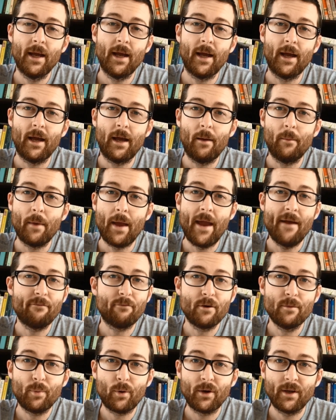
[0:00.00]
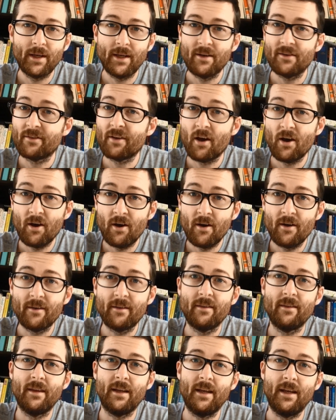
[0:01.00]
everybody has heard
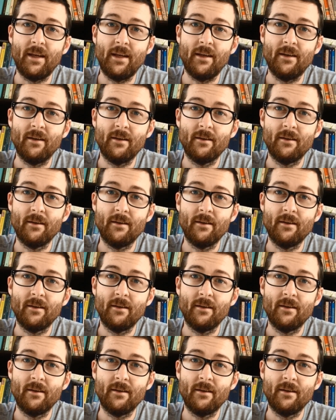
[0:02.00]
the